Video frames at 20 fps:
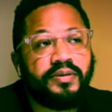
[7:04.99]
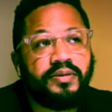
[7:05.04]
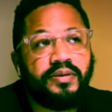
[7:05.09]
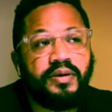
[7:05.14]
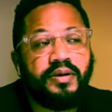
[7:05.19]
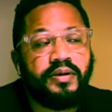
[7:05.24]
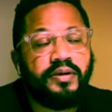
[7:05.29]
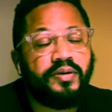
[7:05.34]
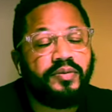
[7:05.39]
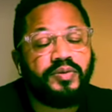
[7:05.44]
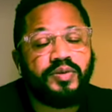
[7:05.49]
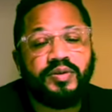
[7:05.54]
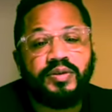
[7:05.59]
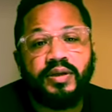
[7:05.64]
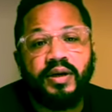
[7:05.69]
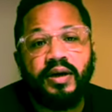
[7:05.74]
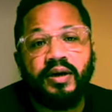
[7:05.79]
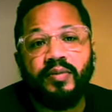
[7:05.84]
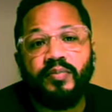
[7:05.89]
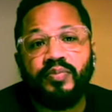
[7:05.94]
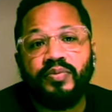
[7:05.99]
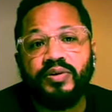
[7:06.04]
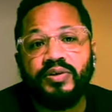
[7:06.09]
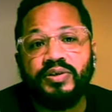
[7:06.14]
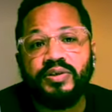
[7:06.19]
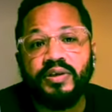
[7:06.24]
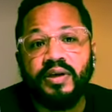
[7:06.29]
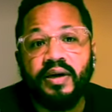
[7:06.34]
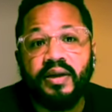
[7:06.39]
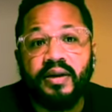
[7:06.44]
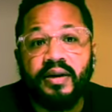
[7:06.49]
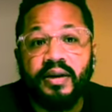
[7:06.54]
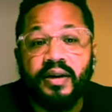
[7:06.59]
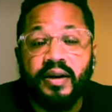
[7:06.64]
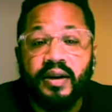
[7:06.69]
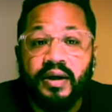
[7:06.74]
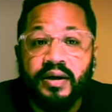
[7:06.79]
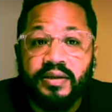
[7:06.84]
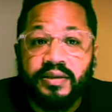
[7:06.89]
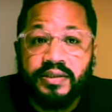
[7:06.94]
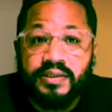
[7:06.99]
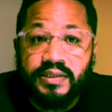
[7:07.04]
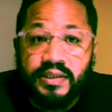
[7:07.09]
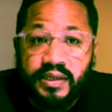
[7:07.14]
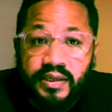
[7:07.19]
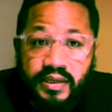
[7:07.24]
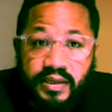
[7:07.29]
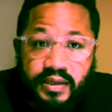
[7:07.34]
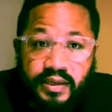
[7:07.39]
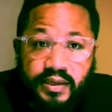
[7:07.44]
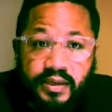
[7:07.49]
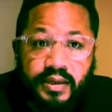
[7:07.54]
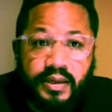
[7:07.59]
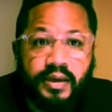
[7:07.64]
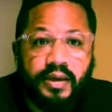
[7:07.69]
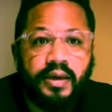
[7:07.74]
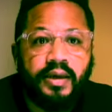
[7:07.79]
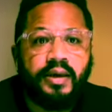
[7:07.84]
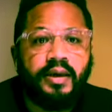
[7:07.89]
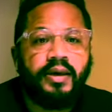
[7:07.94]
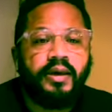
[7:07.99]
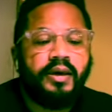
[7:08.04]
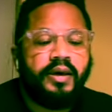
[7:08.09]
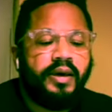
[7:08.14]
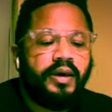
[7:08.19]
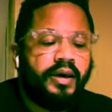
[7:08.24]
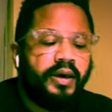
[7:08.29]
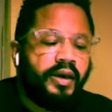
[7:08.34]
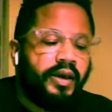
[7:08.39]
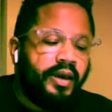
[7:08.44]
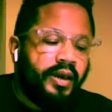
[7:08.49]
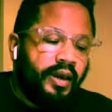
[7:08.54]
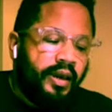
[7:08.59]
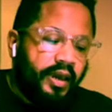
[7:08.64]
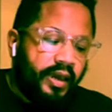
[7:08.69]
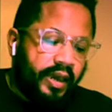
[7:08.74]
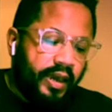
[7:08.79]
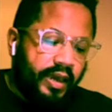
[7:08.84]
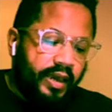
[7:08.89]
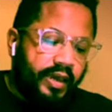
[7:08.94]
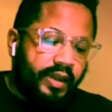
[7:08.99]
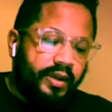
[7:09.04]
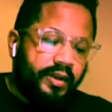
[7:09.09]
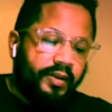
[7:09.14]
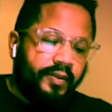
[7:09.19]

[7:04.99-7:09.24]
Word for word: you know just unappreciated and unseen. And